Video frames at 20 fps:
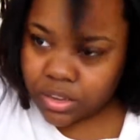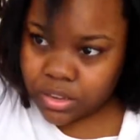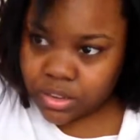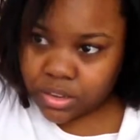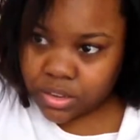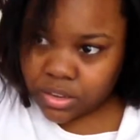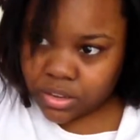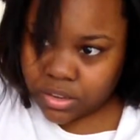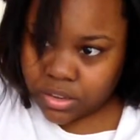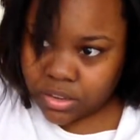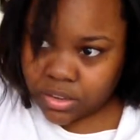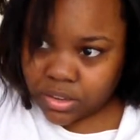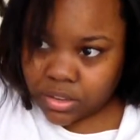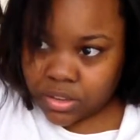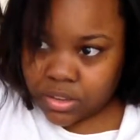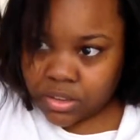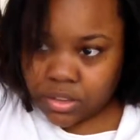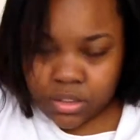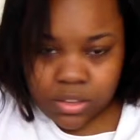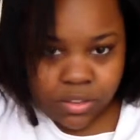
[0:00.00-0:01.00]

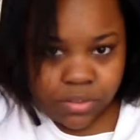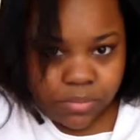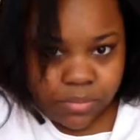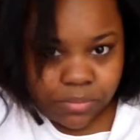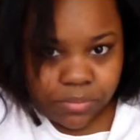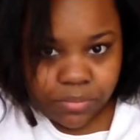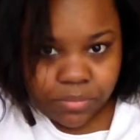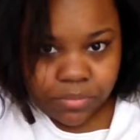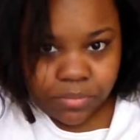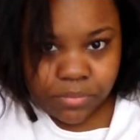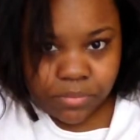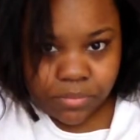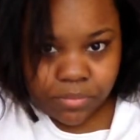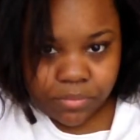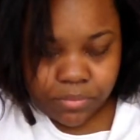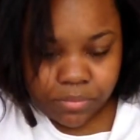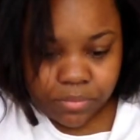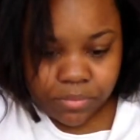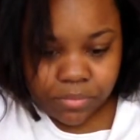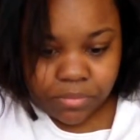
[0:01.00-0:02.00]

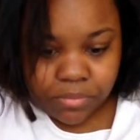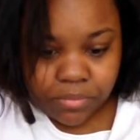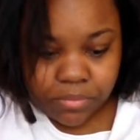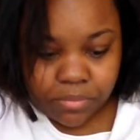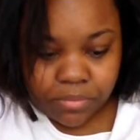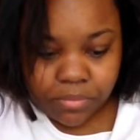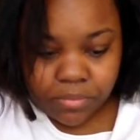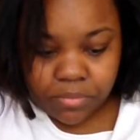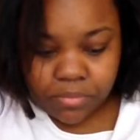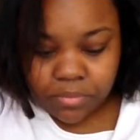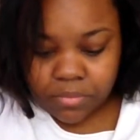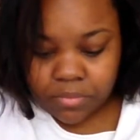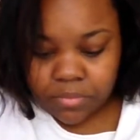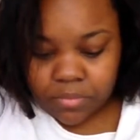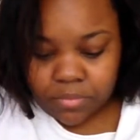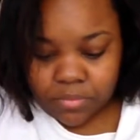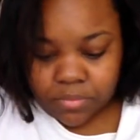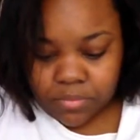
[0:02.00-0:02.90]
[no speech]